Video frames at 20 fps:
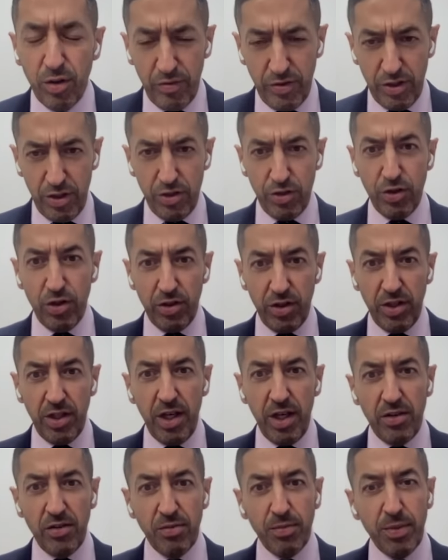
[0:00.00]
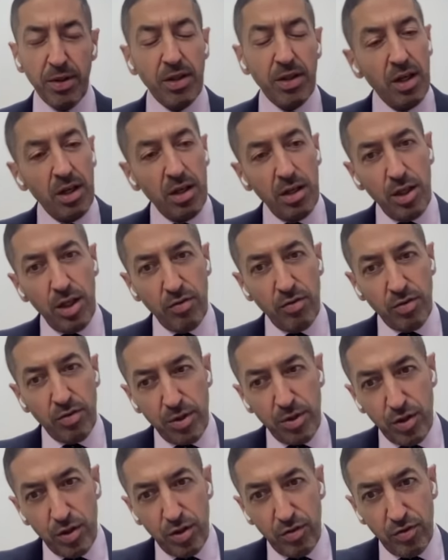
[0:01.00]
Now, obviously, it's not the case, but you have
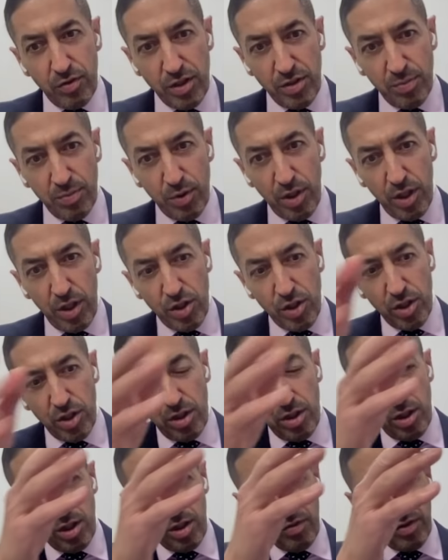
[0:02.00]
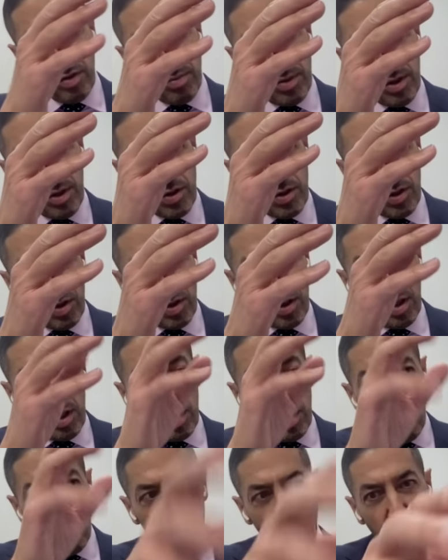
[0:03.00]
the Minister of Transportation, you have the
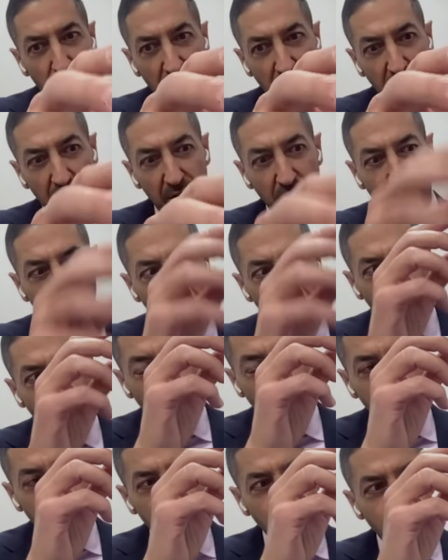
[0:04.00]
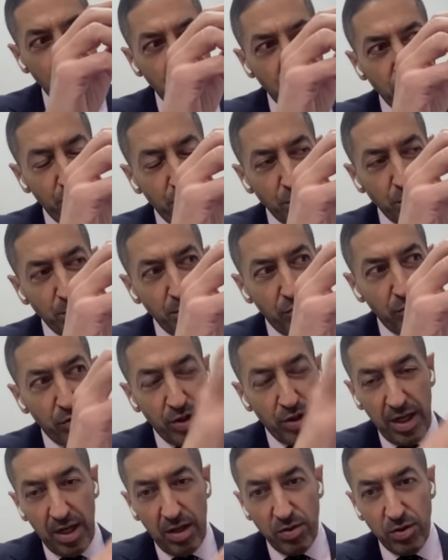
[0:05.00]
Minister of Finance, you have the Minister
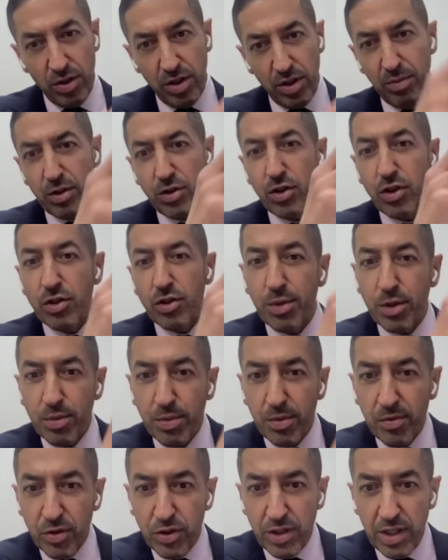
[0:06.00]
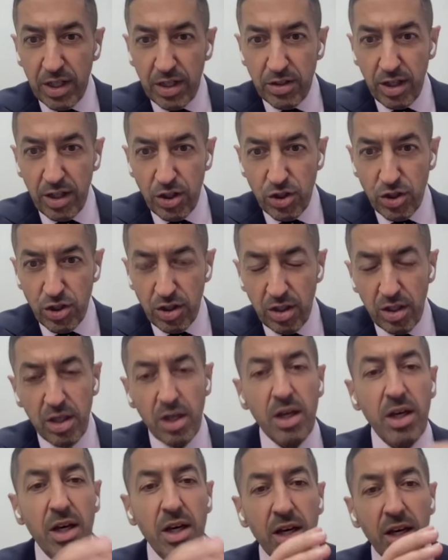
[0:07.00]
responsible for housing, Minister responsible for sanitation.
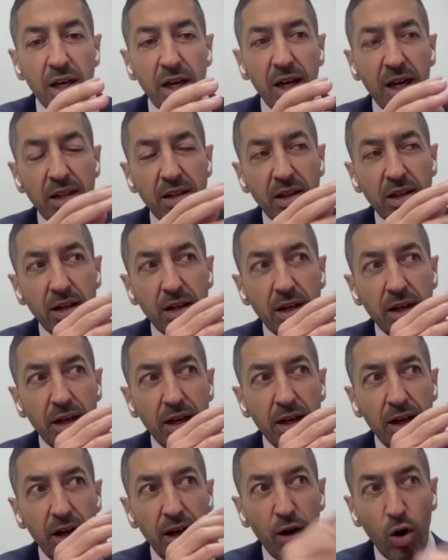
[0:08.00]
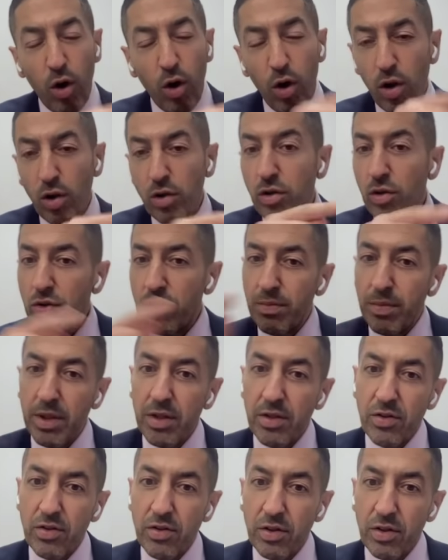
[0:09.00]
And all those
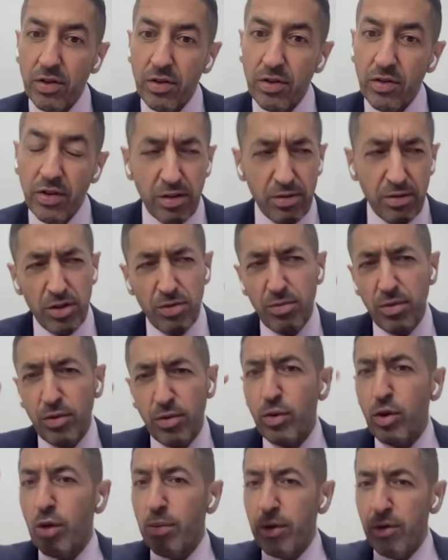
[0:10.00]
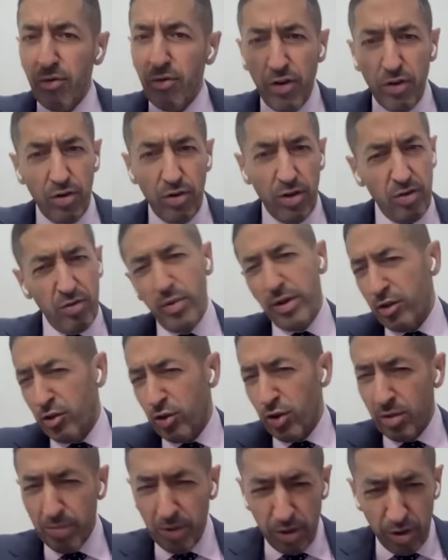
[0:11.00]
ministers, and this is about the federal level, one
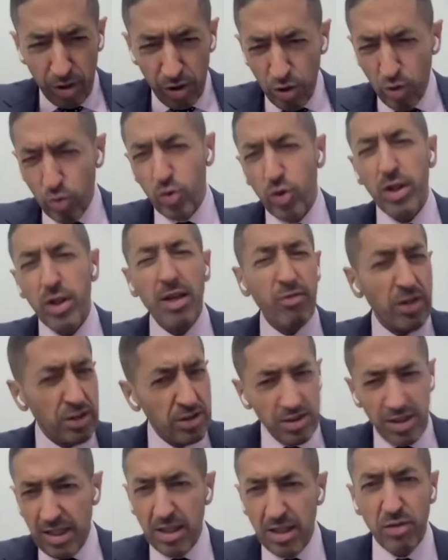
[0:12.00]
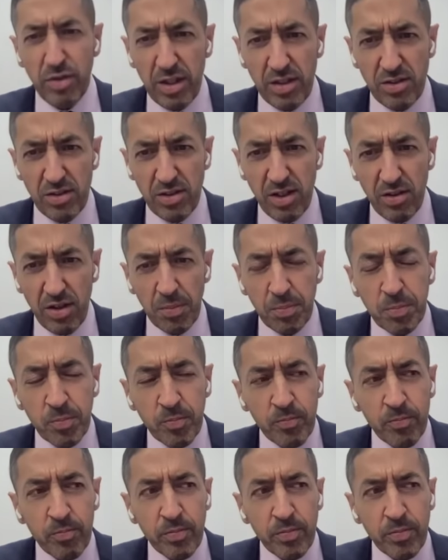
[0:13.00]
could talk about it at the local level, at state level, et cetera.